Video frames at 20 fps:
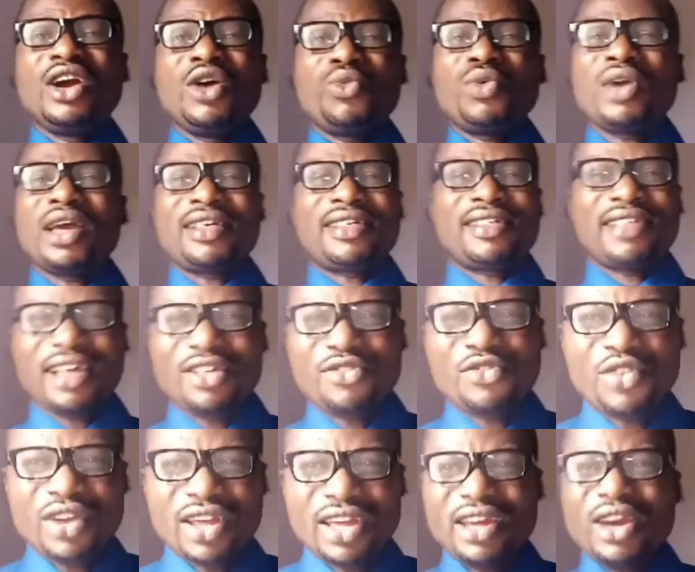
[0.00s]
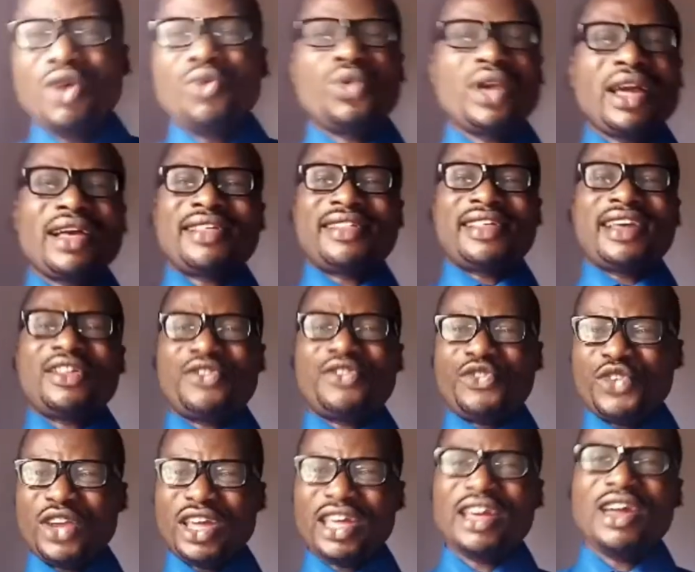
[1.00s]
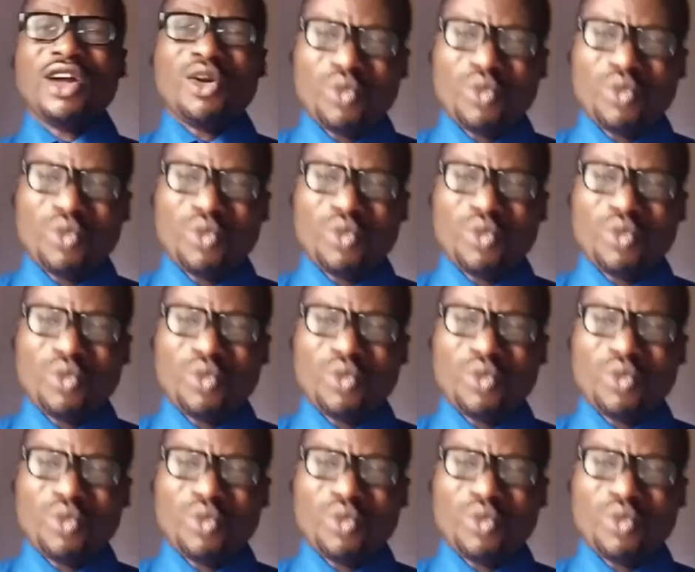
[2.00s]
We are set free. We are set free.